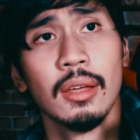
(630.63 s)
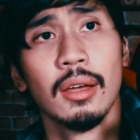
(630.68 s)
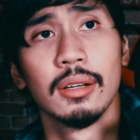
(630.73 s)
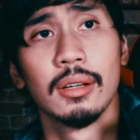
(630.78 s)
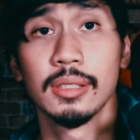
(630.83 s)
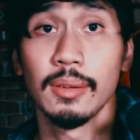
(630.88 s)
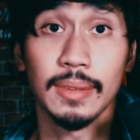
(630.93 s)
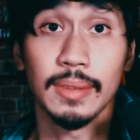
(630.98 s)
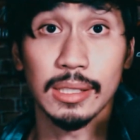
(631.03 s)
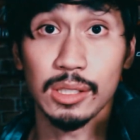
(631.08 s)

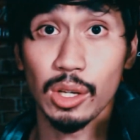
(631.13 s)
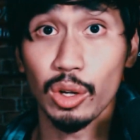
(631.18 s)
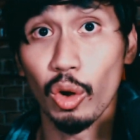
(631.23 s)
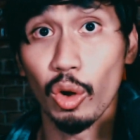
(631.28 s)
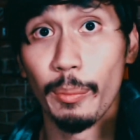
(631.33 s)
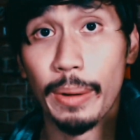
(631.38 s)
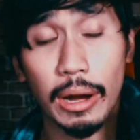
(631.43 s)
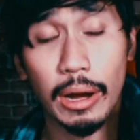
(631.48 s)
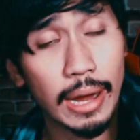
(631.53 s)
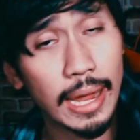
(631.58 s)
Sometimes I'll
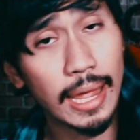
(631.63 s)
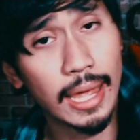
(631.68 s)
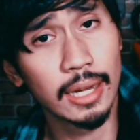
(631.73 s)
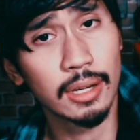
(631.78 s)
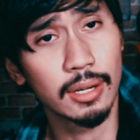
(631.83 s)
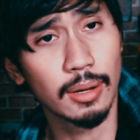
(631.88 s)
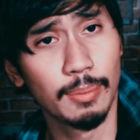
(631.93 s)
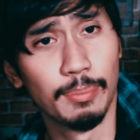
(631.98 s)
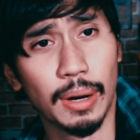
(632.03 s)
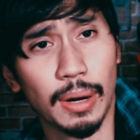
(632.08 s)
go bare
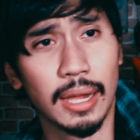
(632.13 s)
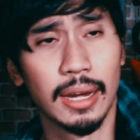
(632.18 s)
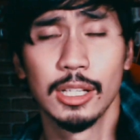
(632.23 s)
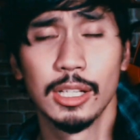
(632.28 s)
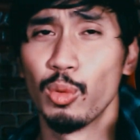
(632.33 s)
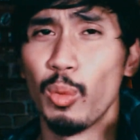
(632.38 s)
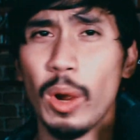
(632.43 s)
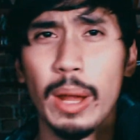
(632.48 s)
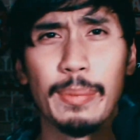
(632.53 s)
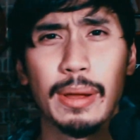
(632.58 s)
hand, but it's
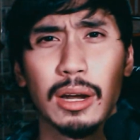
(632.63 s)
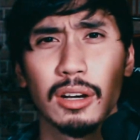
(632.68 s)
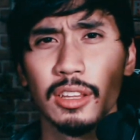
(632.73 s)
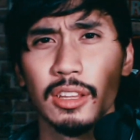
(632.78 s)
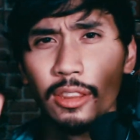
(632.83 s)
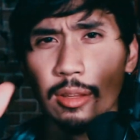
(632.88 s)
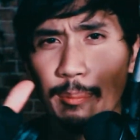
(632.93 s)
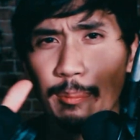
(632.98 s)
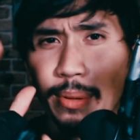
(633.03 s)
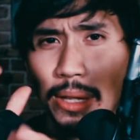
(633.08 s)
way better
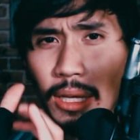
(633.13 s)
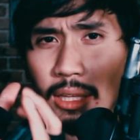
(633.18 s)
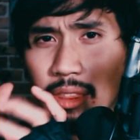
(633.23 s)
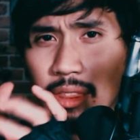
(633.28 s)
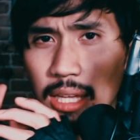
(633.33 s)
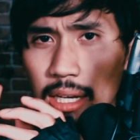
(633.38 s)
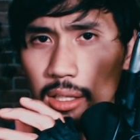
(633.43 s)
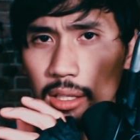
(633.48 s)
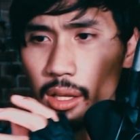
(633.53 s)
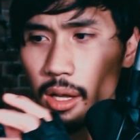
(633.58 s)
than the big
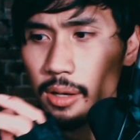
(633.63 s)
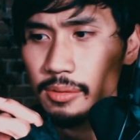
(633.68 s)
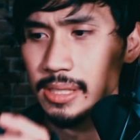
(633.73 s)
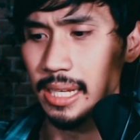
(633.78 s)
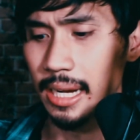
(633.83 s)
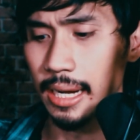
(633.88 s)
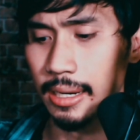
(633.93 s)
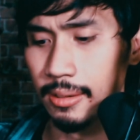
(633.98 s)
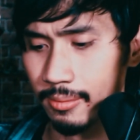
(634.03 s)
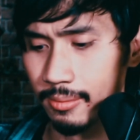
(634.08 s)
thick gloves
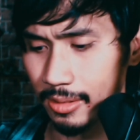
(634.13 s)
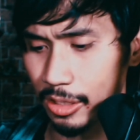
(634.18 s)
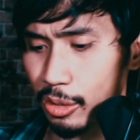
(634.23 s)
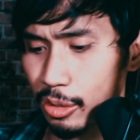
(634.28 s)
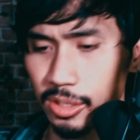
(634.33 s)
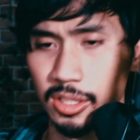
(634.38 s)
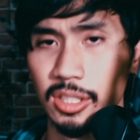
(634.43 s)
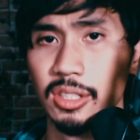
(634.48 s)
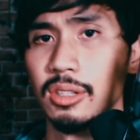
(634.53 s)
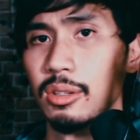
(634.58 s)
that I
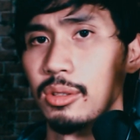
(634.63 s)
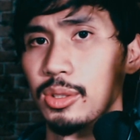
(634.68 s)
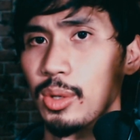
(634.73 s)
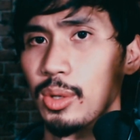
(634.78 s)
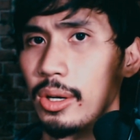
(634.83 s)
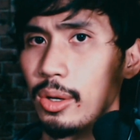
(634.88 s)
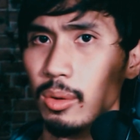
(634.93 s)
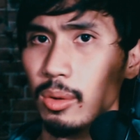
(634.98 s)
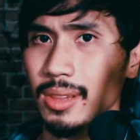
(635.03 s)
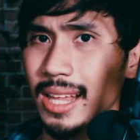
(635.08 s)
used to use. So
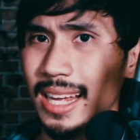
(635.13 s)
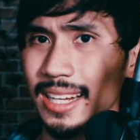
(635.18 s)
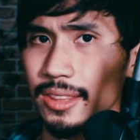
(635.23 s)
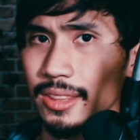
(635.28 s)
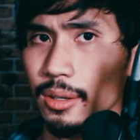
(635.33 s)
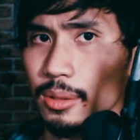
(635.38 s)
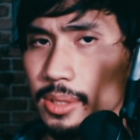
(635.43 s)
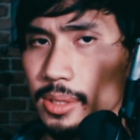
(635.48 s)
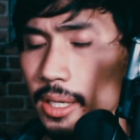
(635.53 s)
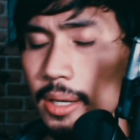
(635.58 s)
I don't like
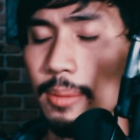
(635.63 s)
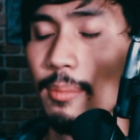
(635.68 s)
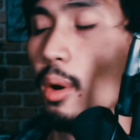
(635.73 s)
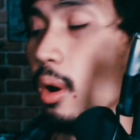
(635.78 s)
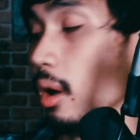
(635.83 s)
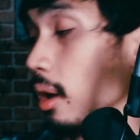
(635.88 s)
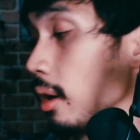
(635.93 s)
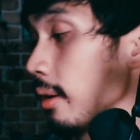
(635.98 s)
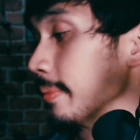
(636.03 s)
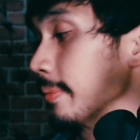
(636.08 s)
those anymore.